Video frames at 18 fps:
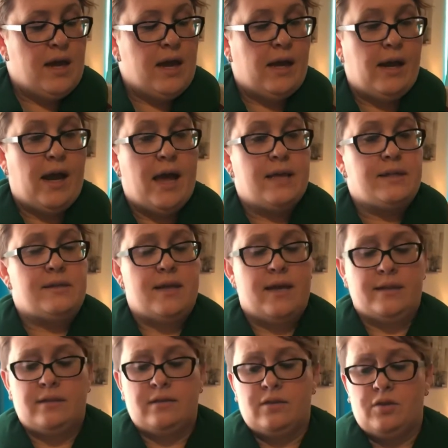and it has
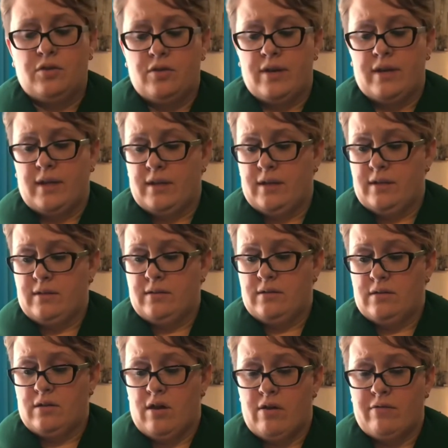less
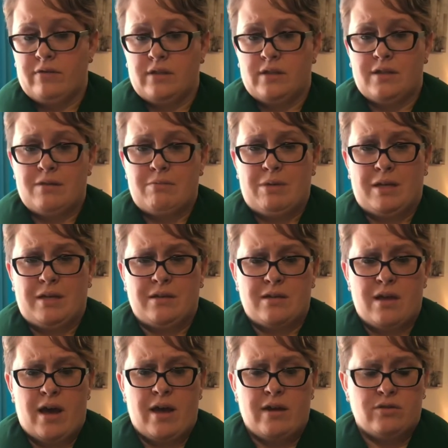ingredients obviously
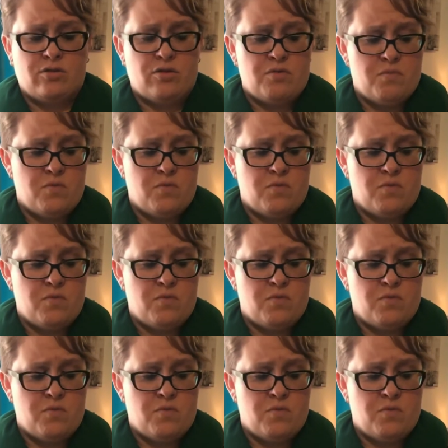because eyes are